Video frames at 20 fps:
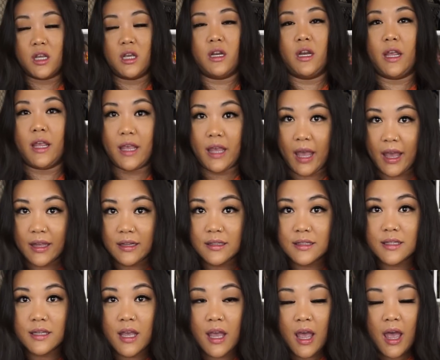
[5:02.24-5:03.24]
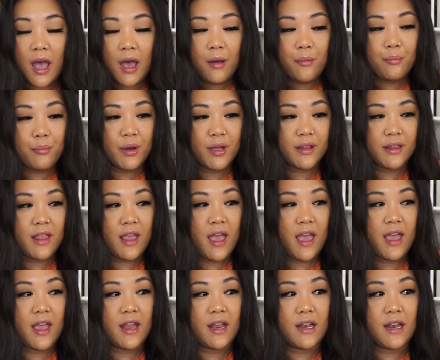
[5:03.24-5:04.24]
gonna get, but
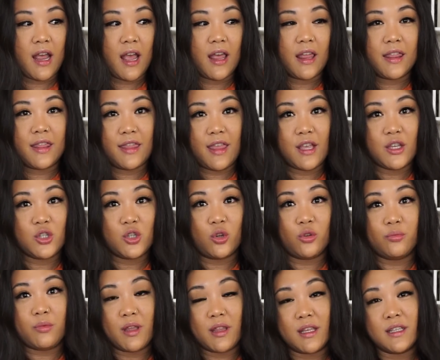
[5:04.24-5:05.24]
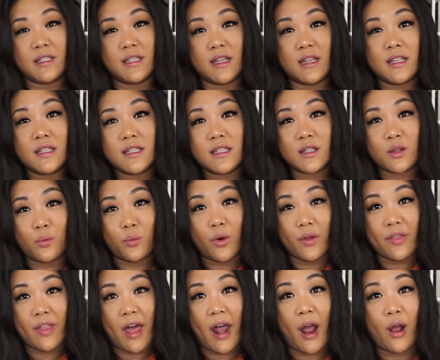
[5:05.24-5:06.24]
then they showed me this, and this is the
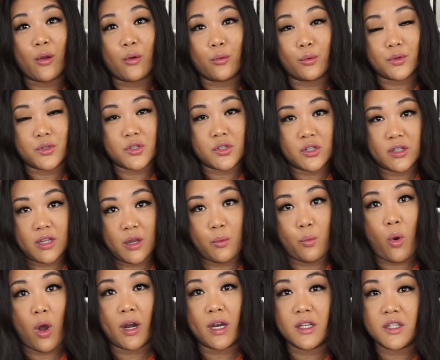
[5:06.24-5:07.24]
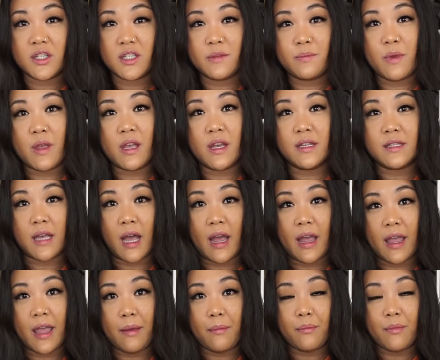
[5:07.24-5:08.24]
one that I originally wanted just because
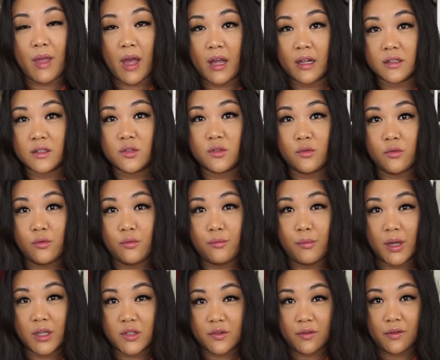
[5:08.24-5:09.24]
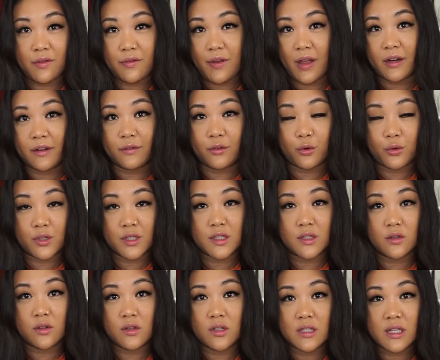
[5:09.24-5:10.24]
I am not too much of a fan of
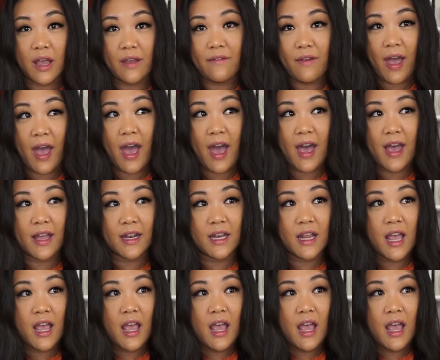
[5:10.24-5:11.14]
crystals. I've had